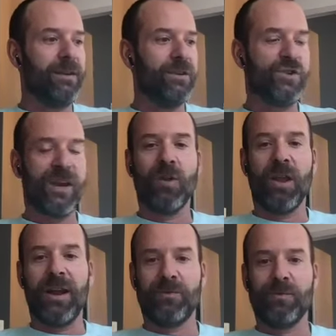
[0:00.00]

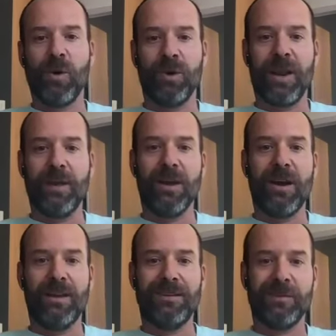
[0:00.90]
generalize mobile gaming
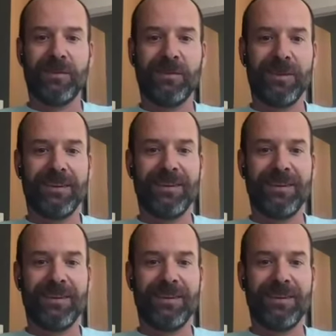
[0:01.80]
audiences. Like